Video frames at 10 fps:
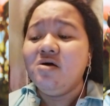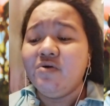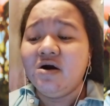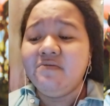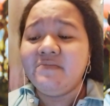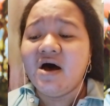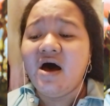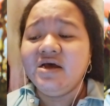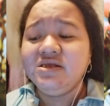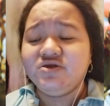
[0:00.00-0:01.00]
Were
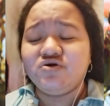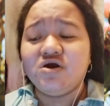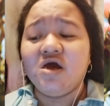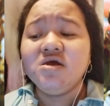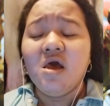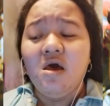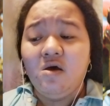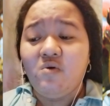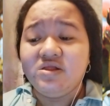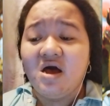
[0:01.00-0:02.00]
my strength
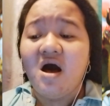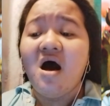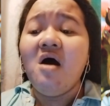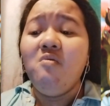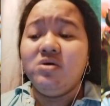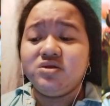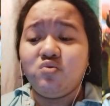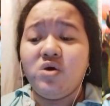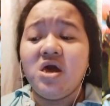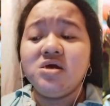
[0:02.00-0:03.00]
when I was
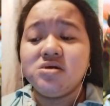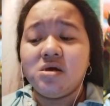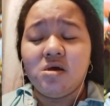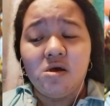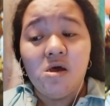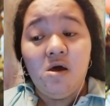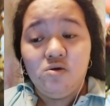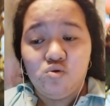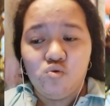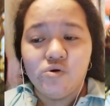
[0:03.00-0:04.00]
weak.
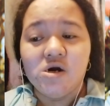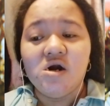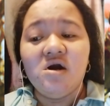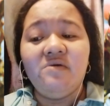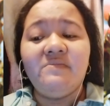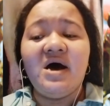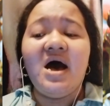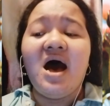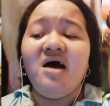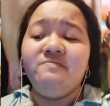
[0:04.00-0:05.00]
You were
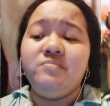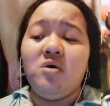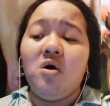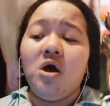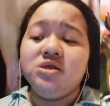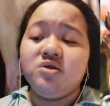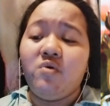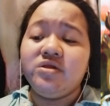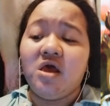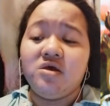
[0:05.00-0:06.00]
my voice
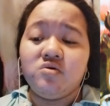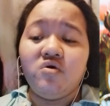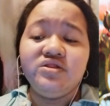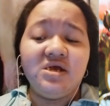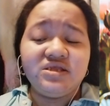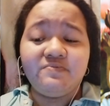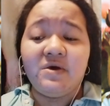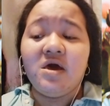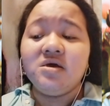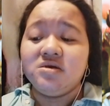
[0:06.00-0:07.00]
when I could not
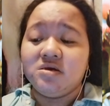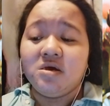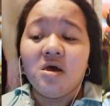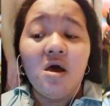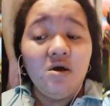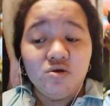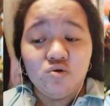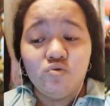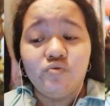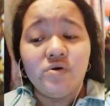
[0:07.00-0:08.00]
speak.
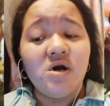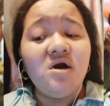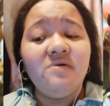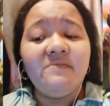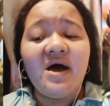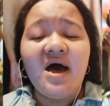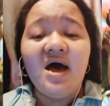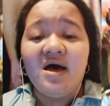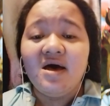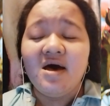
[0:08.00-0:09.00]
You were
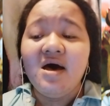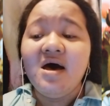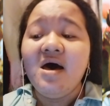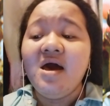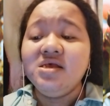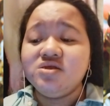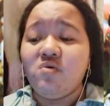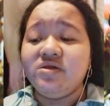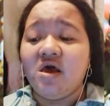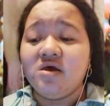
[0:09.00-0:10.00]
my eyes
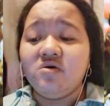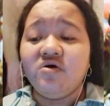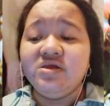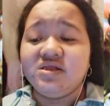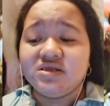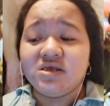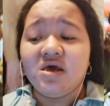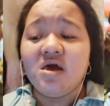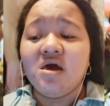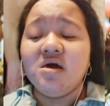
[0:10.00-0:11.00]
when I could not
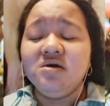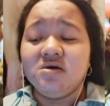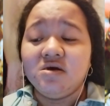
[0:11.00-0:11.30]
see.